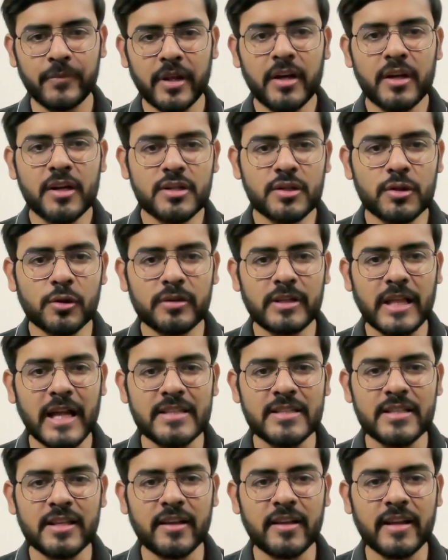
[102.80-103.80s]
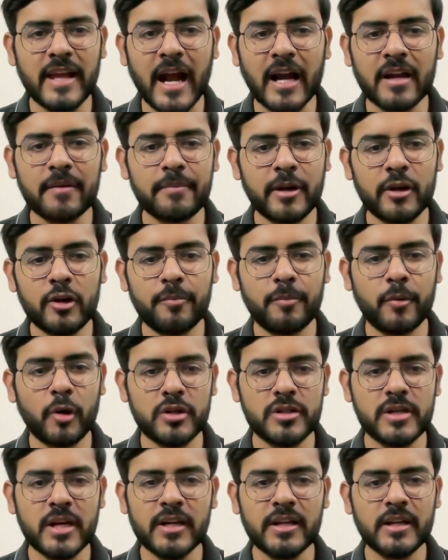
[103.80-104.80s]
So that's a React menu
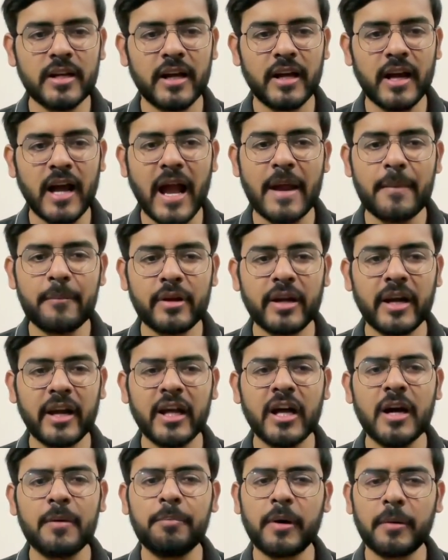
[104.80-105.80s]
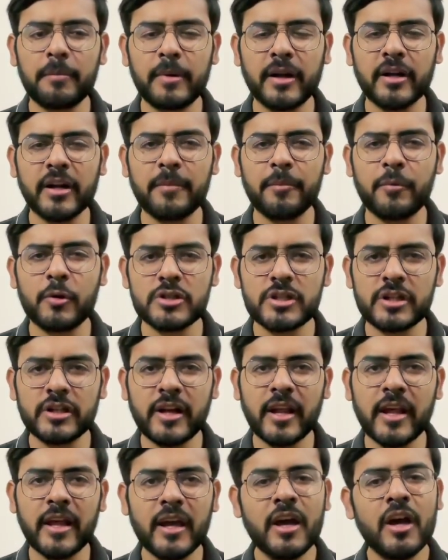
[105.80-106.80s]
project. I'm creating a public
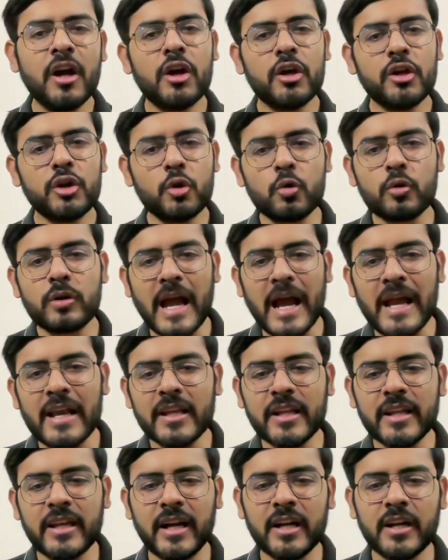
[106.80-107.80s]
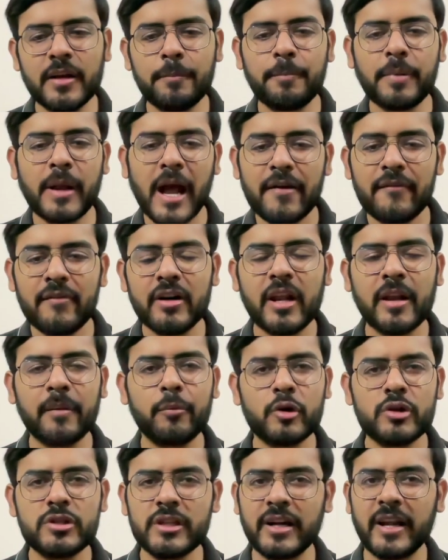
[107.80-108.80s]
repository. You can create a private
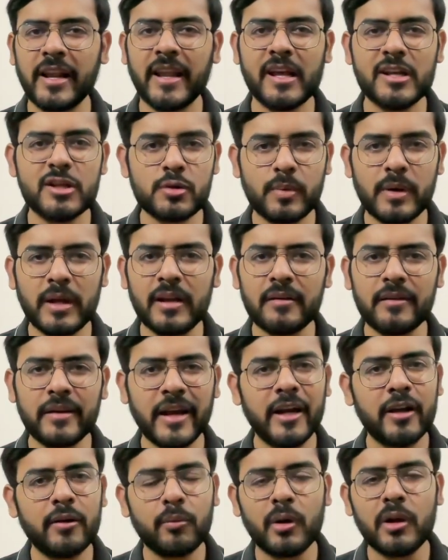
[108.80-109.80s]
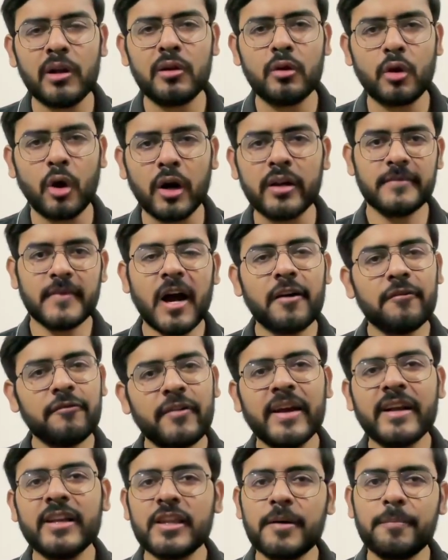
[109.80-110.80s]
repository as well. It will not
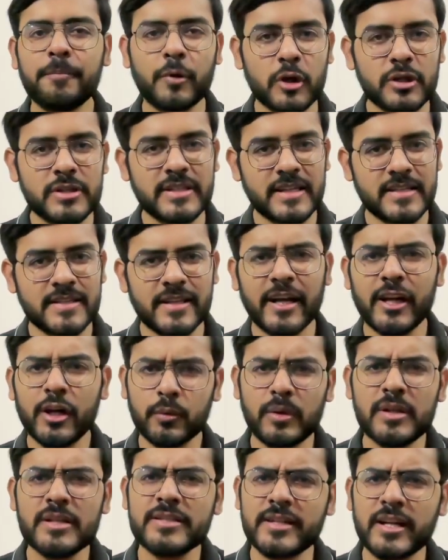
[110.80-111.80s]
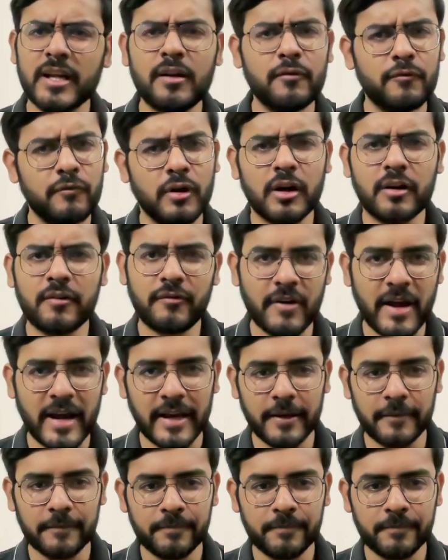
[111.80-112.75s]
affect the process. It will still work fine.